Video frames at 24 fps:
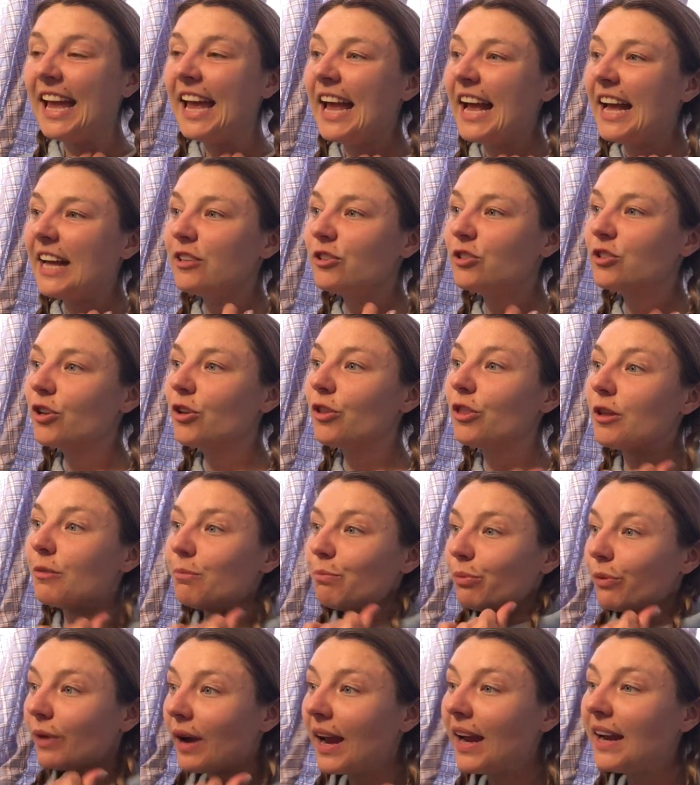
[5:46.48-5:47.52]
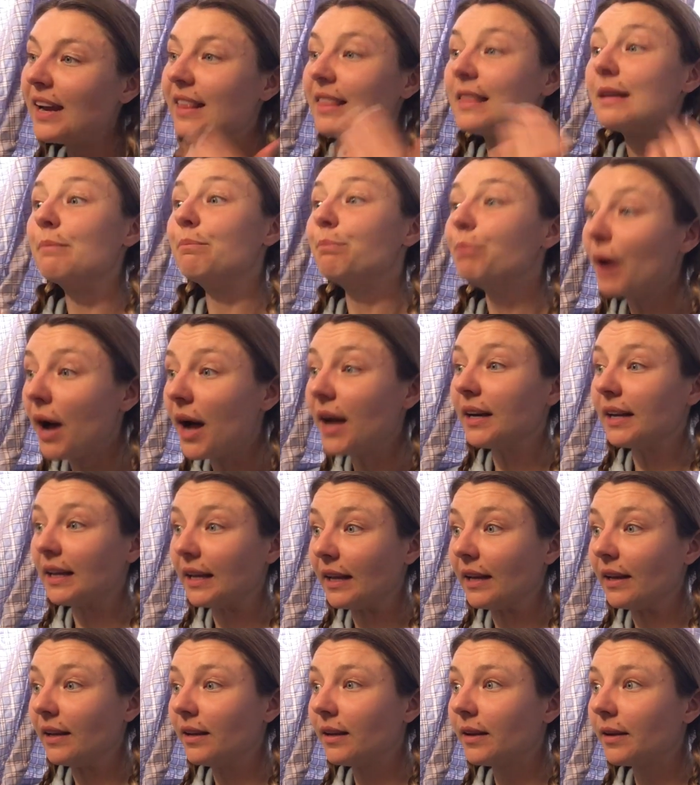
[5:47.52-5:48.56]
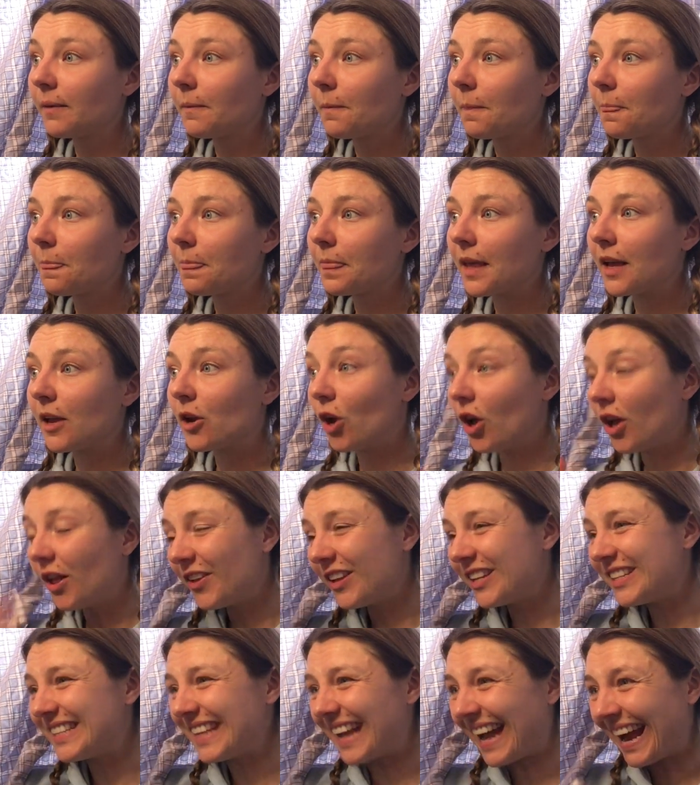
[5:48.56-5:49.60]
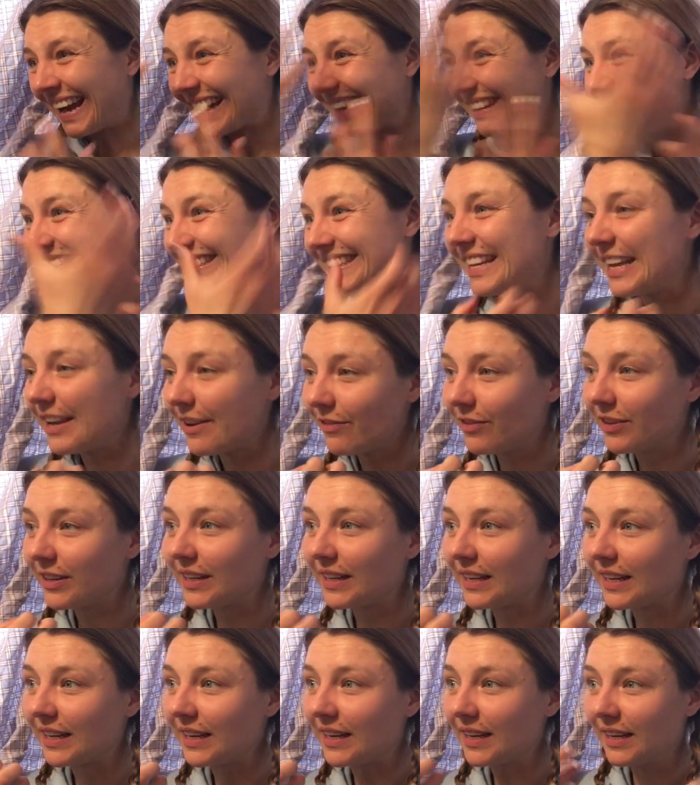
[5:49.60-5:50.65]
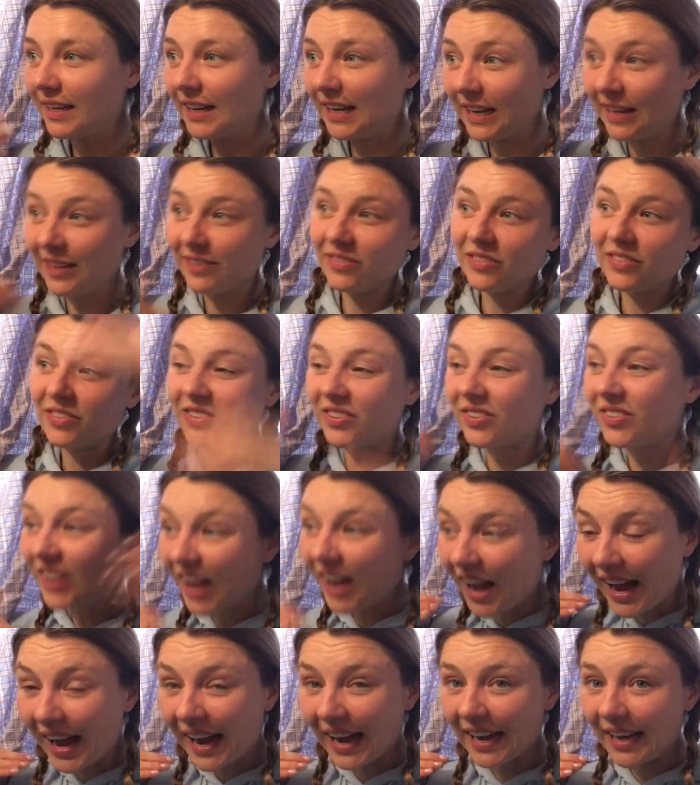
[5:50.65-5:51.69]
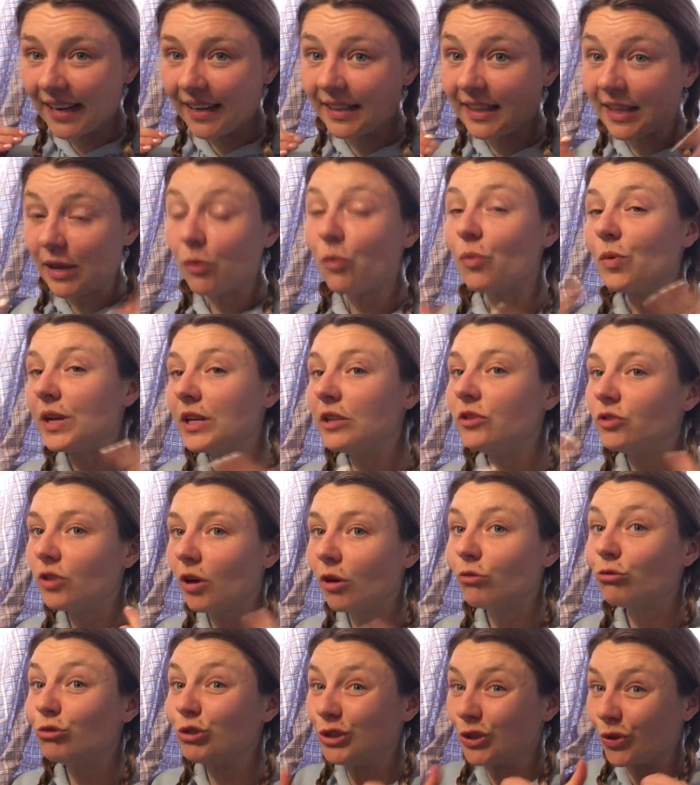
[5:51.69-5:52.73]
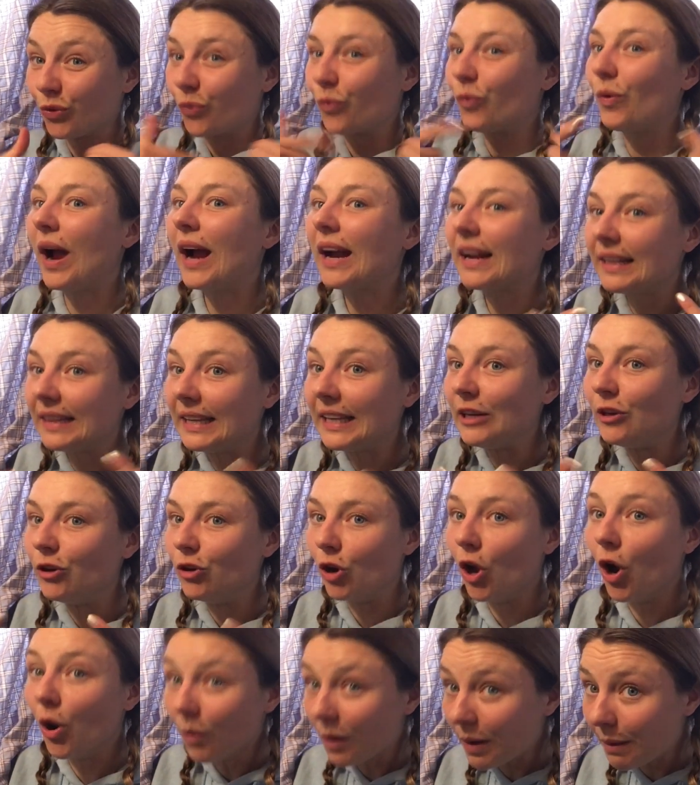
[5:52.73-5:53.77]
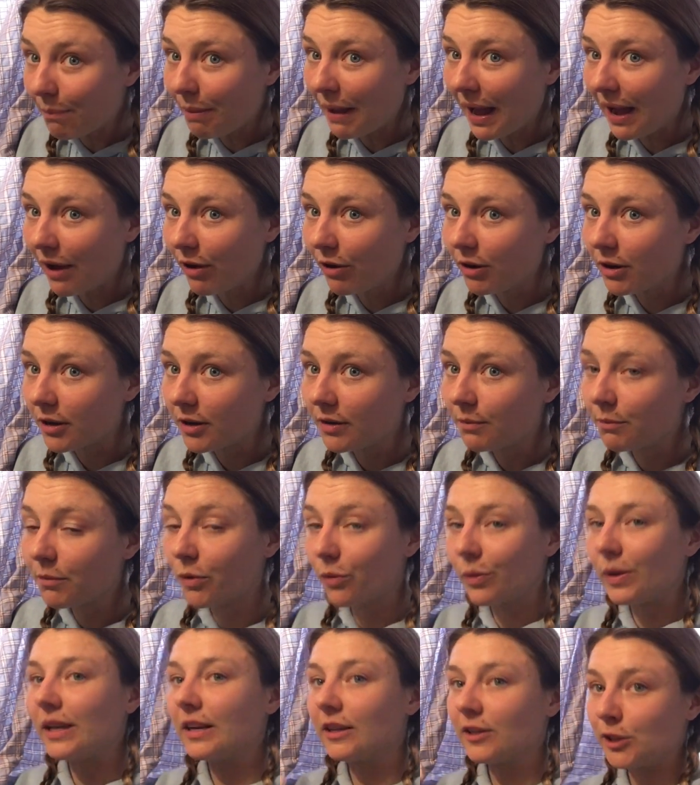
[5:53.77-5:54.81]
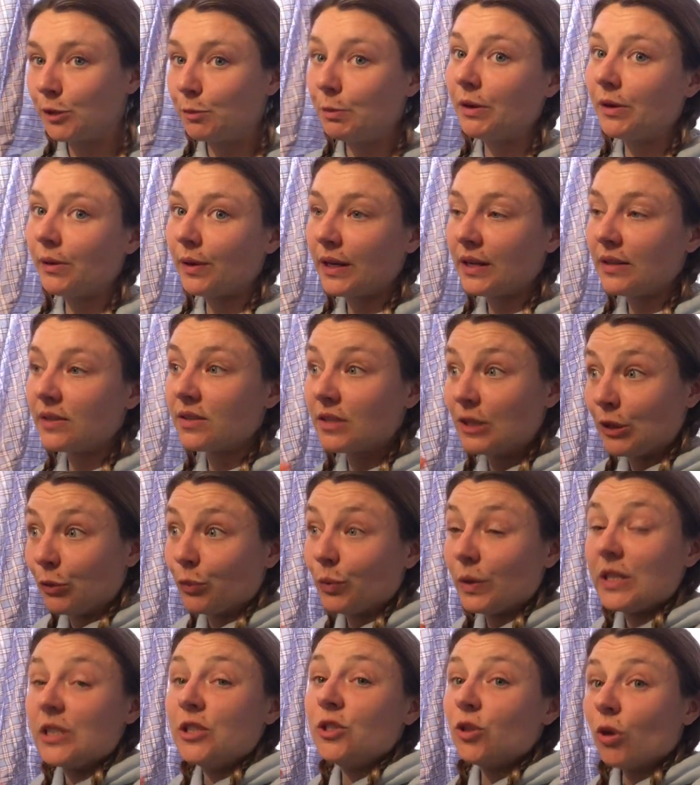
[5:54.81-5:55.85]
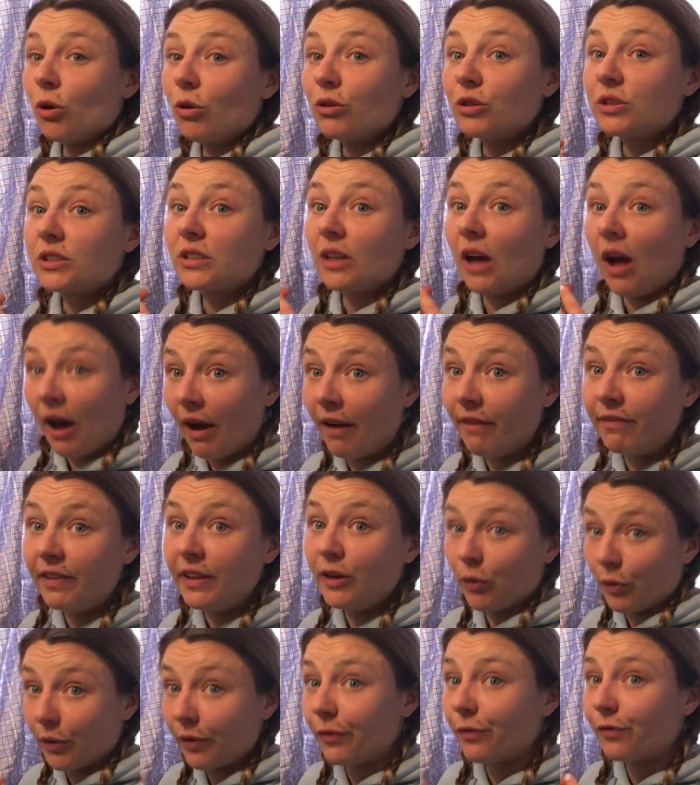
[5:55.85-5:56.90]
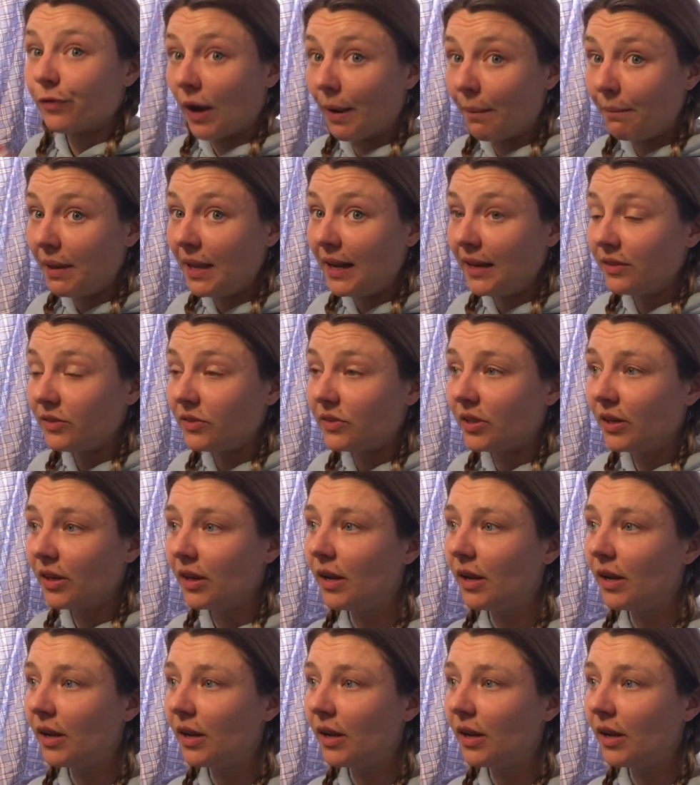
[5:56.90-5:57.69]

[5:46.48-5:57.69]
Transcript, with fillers: And so the brain and the body and all its activity inside that we don't directly know about, but we experience the results of it or from it,